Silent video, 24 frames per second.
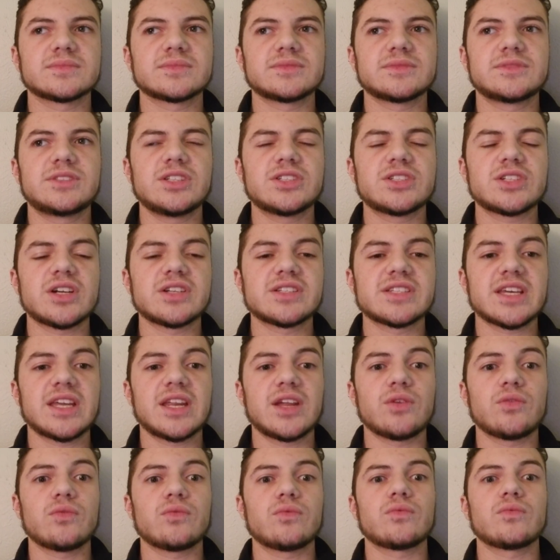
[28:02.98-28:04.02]
She starts
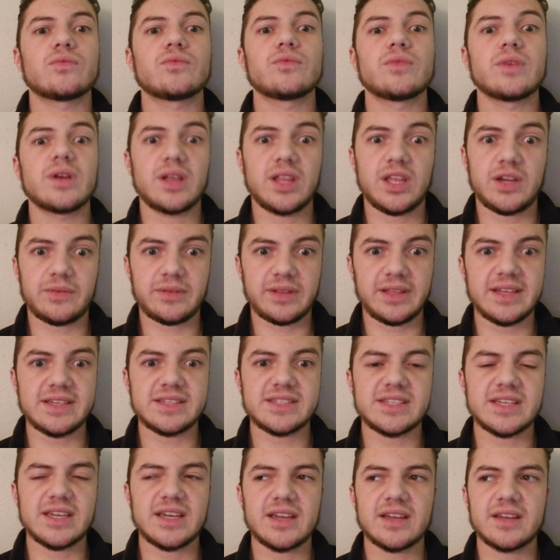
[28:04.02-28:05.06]
getting really, really
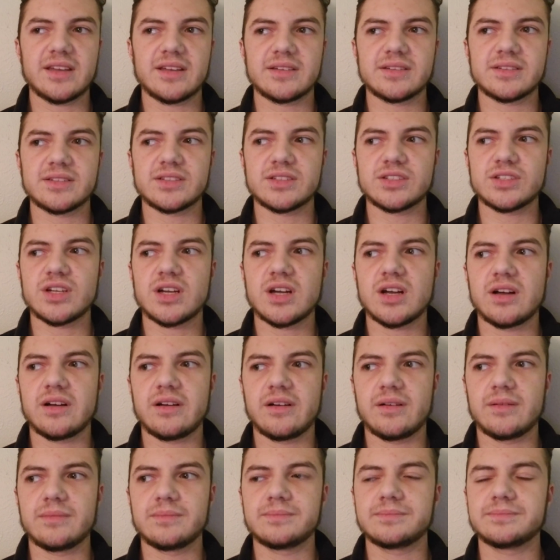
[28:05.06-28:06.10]
sick.
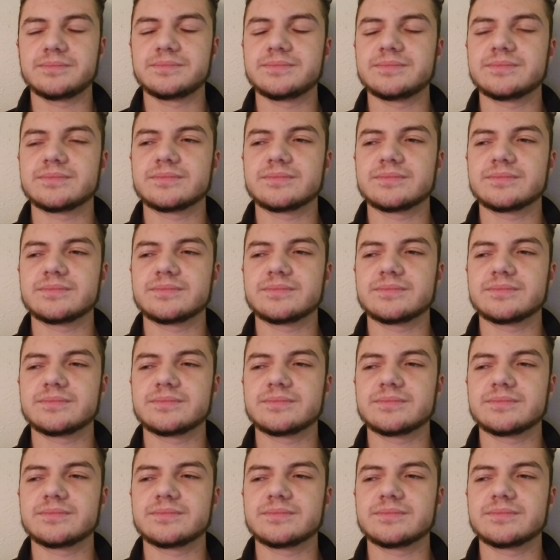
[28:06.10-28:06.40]
And